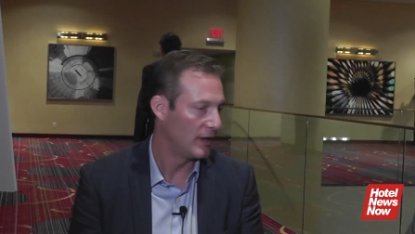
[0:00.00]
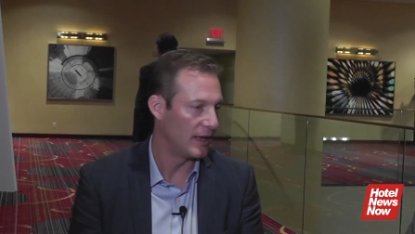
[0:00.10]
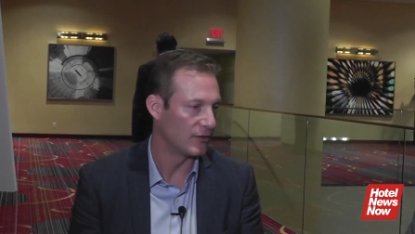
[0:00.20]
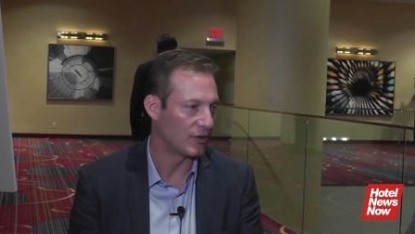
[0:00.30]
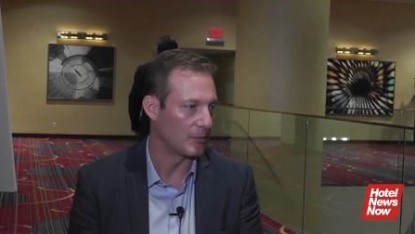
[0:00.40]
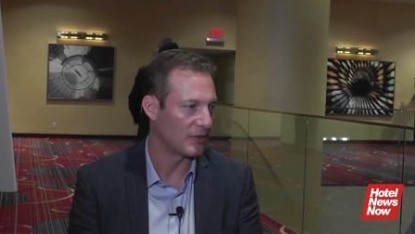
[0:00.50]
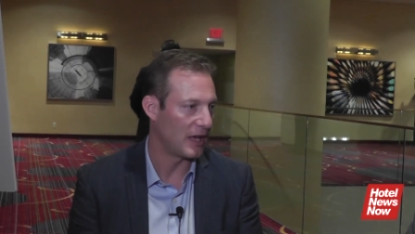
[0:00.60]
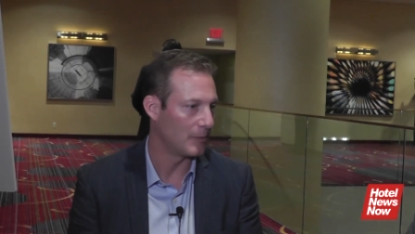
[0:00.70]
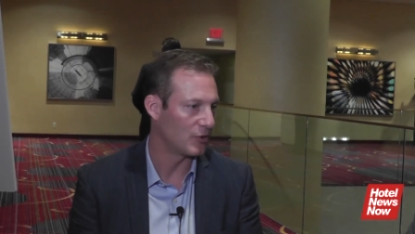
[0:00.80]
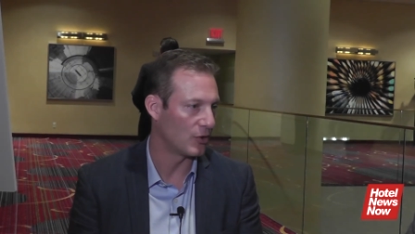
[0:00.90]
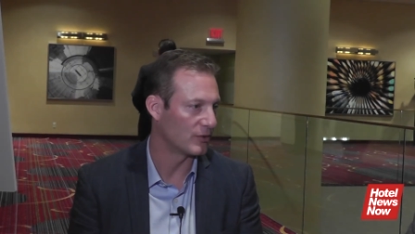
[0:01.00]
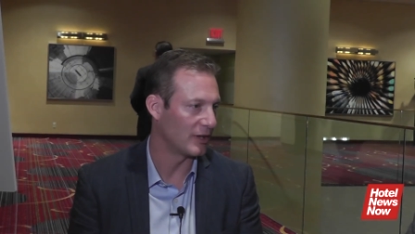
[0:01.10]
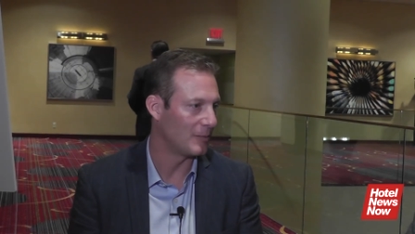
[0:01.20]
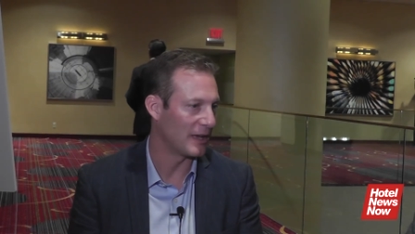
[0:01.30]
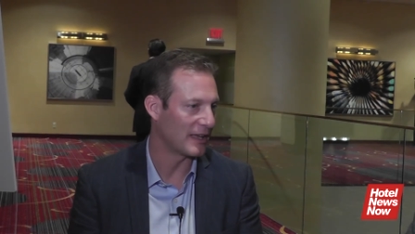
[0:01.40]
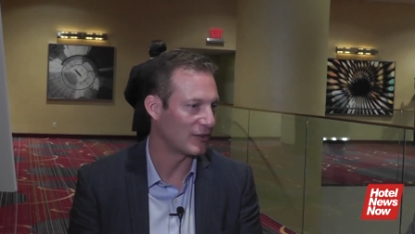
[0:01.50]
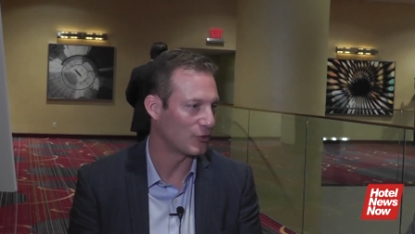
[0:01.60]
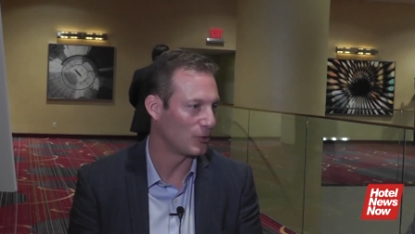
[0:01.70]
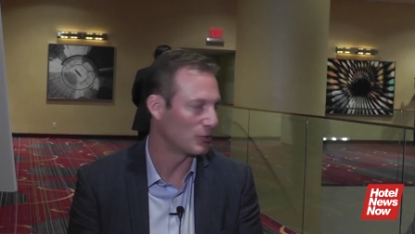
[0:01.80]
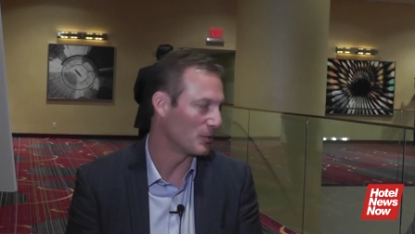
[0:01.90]
and sometimes a hotel might get
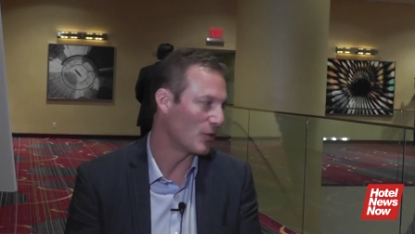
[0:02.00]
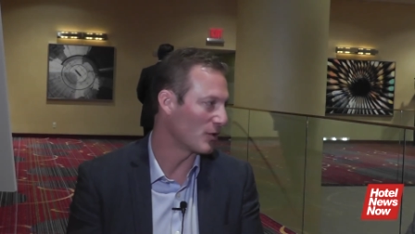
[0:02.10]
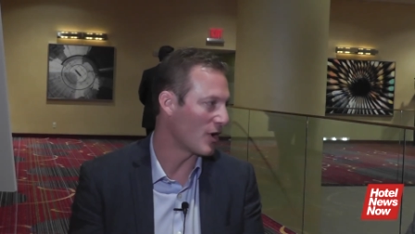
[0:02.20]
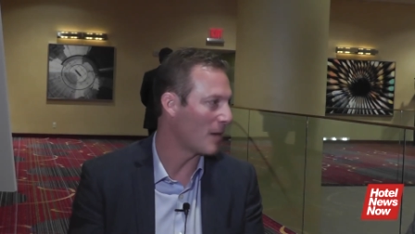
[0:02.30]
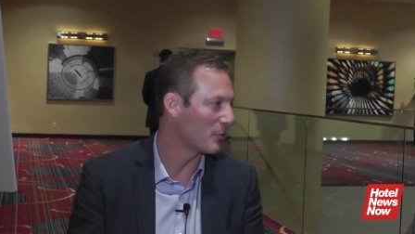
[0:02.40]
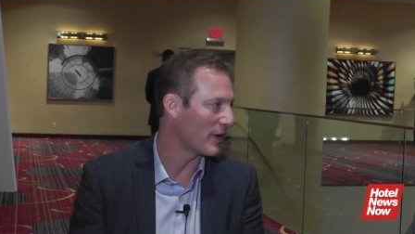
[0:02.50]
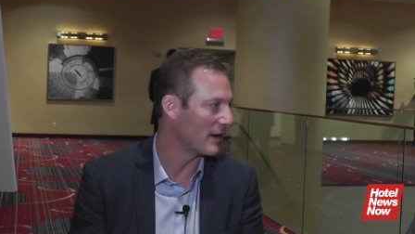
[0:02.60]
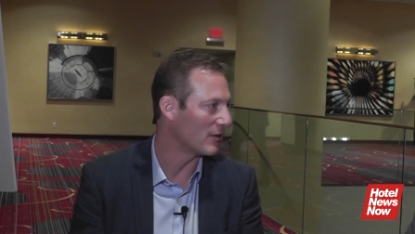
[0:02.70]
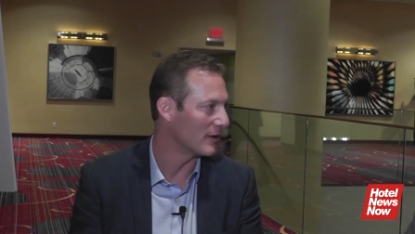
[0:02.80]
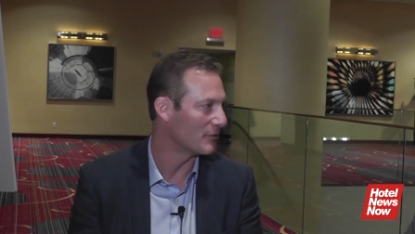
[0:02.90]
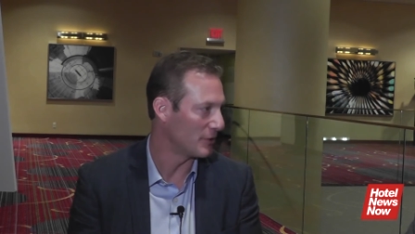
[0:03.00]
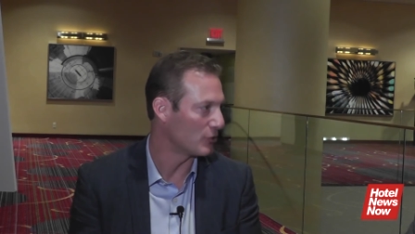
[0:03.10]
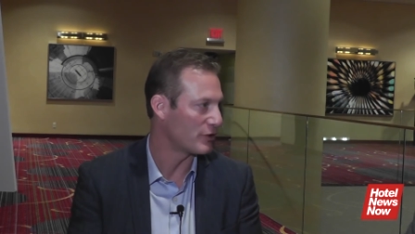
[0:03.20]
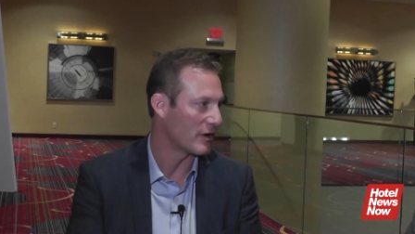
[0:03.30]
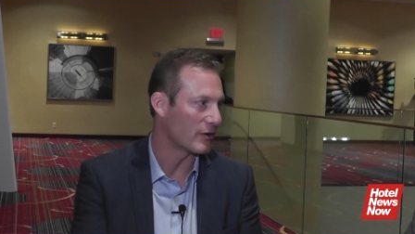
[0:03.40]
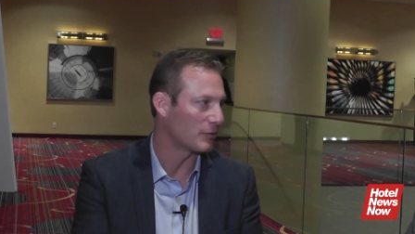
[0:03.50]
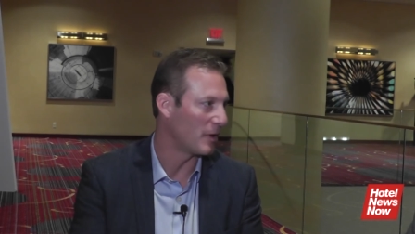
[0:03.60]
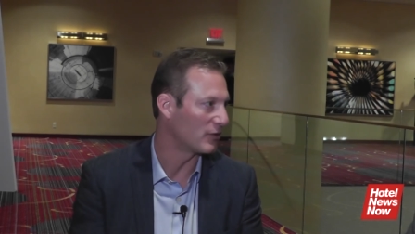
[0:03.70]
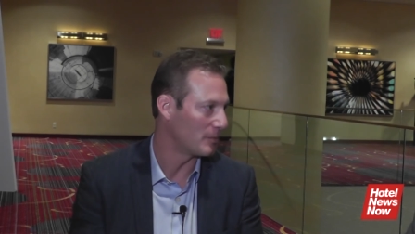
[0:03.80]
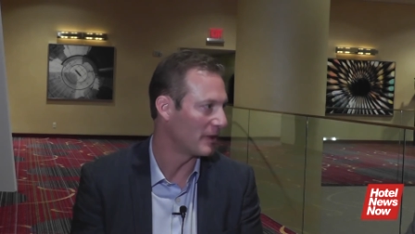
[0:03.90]
sold to an owner operator and fiduciary
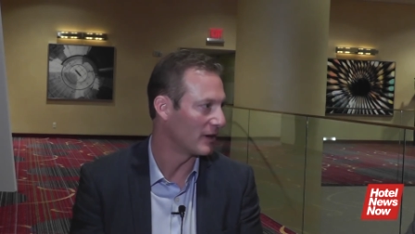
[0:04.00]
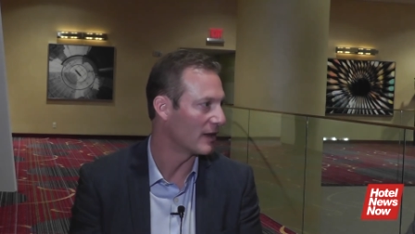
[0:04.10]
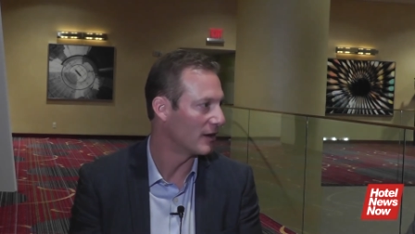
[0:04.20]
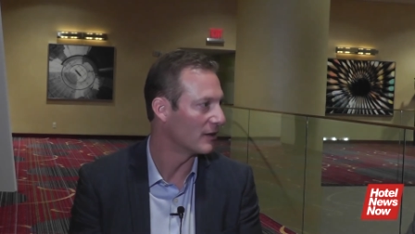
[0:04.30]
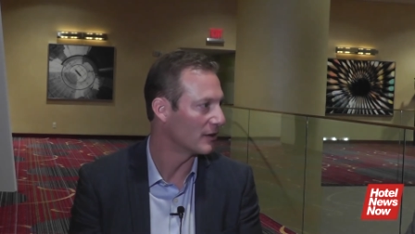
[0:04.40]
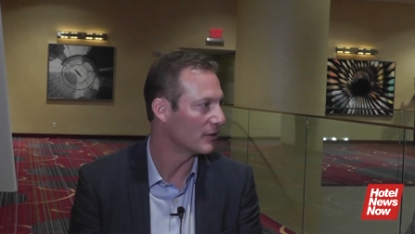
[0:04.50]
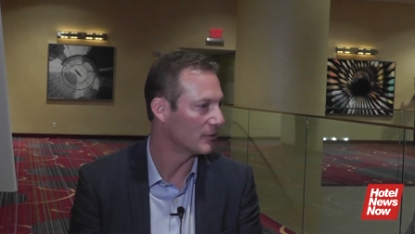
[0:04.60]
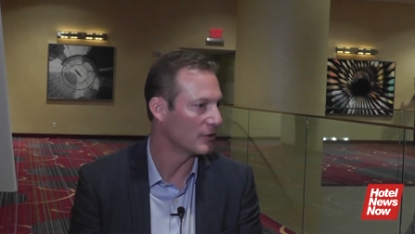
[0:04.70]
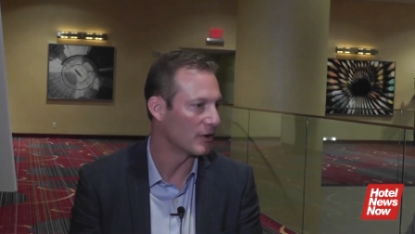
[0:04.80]
responsibility you know, you,